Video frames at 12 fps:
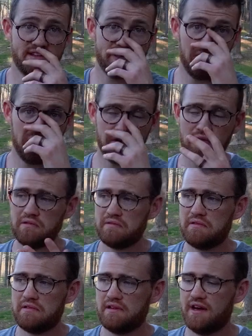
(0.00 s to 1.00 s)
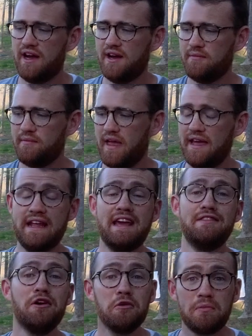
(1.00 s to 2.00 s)
So, and hey,
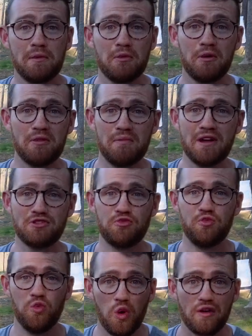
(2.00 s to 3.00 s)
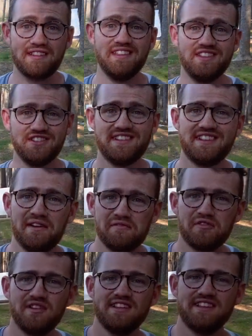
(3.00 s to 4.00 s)
there are people with much worse than just
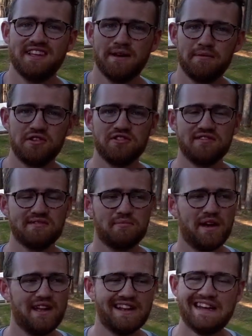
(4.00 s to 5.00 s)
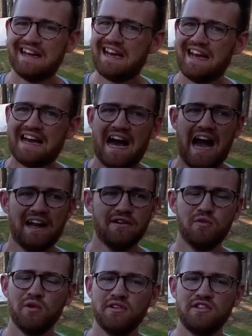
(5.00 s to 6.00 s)
sub-freezing temperatures, but I
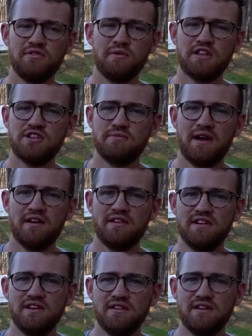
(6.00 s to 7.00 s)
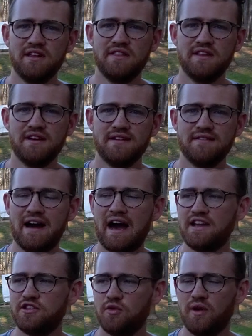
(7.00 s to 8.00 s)
don't worry too much about, you know, in the
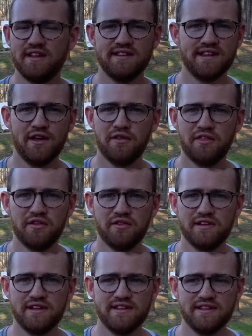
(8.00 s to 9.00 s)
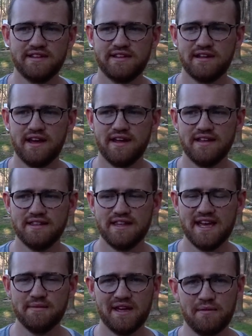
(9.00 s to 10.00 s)
high 20s, low 30s
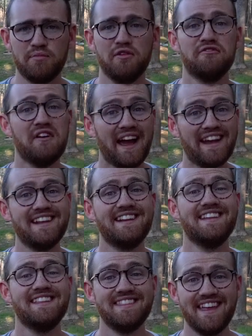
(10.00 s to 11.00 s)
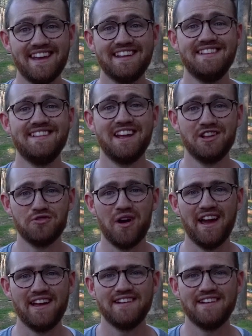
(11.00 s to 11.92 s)
lambing, provided they can stay dry.